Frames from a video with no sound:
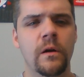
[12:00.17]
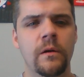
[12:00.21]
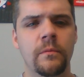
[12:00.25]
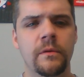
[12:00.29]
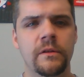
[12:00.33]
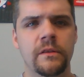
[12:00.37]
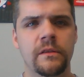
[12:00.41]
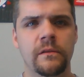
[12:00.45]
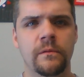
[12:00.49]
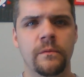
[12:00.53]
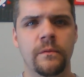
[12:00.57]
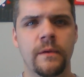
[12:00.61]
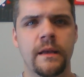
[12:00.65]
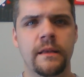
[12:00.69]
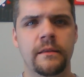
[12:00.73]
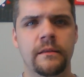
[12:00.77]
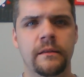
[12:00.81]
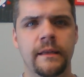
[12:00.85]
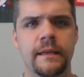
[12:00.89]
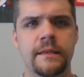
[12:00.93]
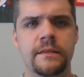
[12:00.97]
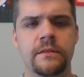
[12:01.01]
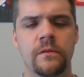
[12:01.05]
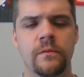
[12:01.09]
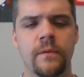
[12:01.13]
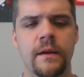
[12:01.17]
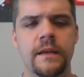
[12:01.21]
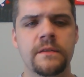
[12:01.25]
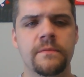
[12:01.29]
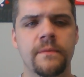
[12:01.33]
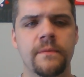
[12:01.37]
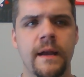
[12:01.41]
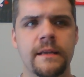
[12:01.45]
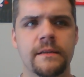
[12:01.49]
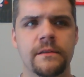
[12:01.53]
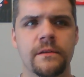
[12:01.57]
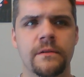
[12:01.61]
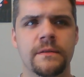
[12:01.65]
with the laser raise
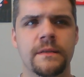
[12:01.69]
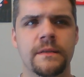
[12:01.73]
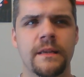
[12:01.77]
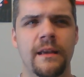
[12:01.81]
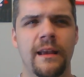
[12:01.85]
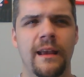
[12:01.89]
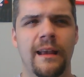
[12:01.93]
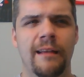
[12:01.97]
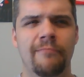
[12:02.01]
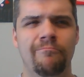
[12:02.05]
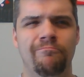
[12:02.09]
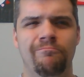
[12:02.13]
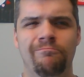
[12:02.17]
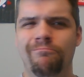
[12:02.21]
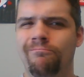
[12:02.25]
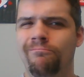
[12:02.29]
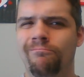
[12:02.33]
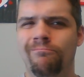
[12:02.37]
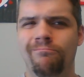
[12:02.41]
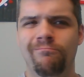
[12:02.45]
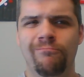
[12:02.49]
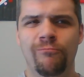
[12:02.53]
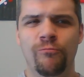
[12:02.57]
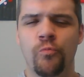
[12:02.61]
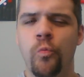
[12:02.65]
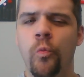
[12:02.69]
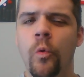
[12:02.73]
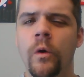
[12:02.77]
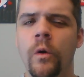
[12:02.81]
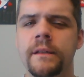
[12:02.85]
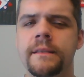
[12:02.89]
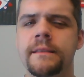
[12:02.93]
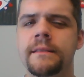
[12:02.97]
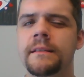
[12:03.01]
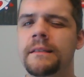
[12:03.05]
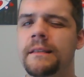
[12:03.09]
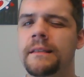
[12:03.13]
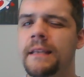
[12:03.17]
risers, what's
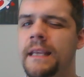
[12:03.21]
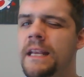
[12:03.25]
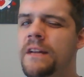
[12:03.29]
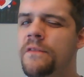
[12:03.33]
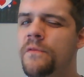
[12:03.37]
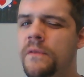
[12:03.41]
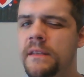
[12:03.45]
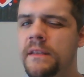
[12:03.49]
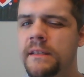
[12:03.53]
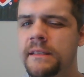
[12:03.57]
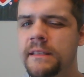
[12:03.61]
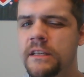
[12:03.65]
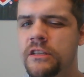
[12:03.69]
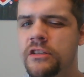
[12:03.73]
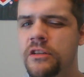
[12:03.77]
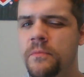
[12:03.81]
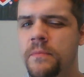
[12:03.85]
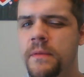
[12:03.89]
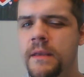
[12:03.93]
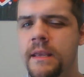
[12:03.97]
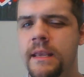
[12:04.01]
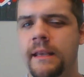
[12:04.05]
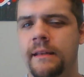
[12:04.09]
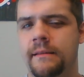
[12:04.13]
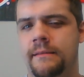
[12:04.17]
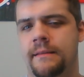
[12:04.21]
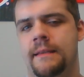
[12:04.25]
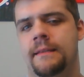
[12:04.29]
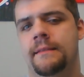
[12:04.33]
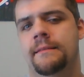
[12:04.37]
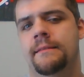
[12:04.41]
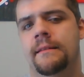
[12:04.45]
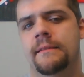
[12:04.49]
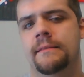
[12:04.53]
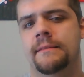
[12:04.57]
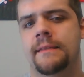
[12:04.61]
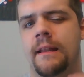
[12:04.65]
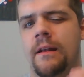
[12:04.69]
the need for the DGP
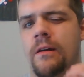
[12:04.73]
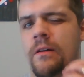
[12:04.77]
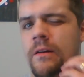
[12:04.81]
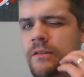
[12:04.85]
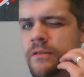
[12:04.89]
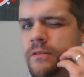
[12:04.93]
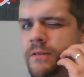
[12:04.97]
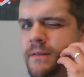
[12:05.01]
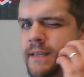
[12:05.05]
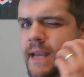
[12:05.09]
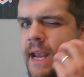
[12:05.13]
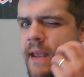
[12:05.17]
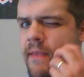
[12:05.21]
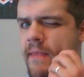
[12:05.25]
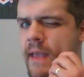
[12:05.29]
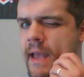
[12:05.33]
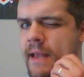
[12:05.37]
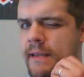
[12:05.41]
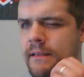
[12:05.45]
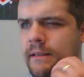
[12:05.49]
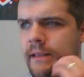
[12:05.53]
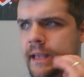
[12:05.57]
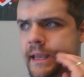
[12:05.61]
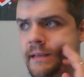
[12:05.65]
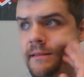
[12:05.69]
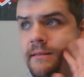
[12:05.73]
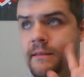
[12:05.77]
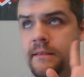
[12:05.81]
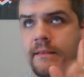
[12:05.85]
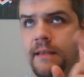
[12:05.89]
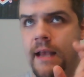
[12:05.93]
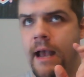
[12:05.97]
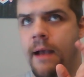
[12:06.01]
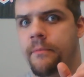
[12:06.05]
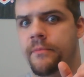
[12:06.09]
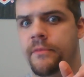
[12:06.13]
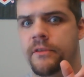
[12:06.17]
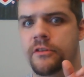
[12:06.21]
contestants? I don't understand that, to like
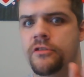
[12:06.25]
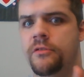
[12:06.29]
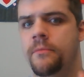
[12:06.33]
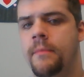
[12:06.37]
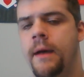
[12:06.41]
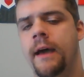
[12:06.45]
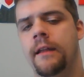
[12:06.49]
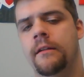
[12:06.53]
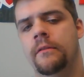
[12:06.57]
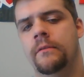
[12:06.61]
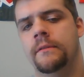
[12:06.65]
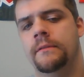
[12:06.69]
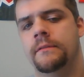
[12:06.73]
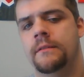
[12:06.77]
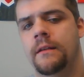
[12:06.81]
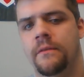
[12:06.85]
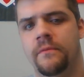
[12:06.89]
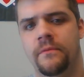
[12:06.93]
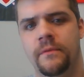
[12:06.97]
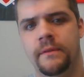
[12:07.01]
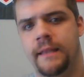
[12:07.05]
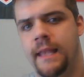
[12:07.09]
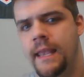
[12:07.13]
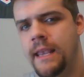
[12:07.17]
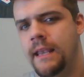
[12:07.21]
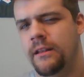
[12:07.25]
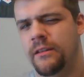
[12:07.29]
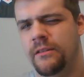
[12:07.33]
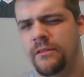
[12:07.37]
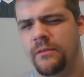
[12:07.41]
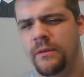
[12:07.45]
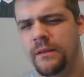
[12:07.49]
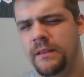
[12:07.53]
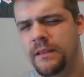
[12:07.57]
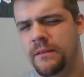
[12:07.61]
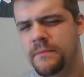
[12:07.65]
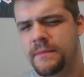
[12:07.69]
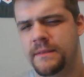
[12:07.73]
stop the Jamato and stuff when they could do
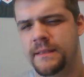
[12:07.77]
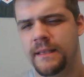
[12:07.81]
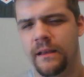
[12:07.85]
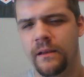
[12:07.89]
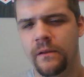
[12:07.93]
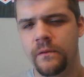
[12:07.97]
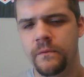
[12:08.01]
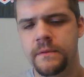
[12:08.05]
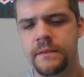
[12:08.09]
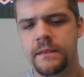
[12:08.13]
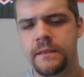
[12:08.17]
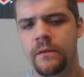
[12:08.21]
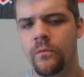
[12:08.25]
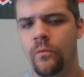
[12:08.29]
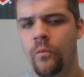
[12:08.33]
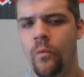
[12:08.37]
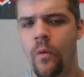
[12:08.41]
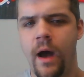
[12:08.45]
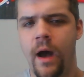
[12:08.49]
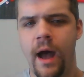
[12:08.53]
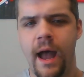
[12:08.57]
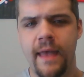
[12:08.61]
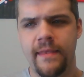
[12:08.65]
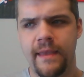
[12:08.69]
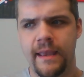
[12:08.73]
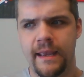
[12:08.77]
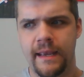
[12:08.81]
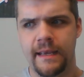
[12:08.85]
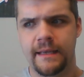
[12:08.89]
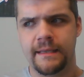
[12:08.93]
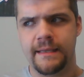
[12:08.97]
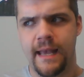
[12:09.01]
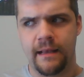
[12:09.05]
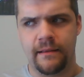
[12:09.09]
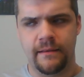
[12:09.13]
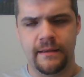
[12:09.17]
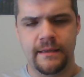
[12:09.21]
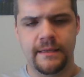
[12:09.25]
it themselves, and why they
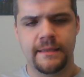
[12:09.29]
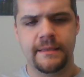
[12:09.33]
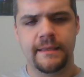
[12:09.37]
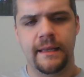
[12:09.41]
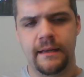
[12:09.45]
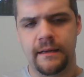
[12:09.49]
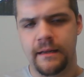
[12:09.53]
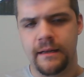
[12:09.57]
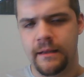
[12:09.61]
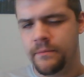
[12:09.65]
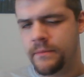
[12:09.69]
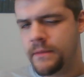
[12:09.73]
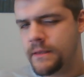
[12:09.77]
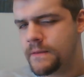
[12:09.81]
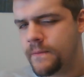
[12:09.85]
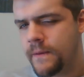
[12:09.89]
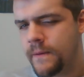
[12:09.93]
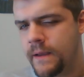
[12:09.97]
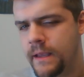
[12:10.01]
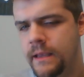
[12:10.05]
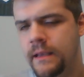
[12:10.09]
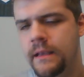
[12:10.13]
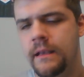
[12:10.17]
exactly set it up this way.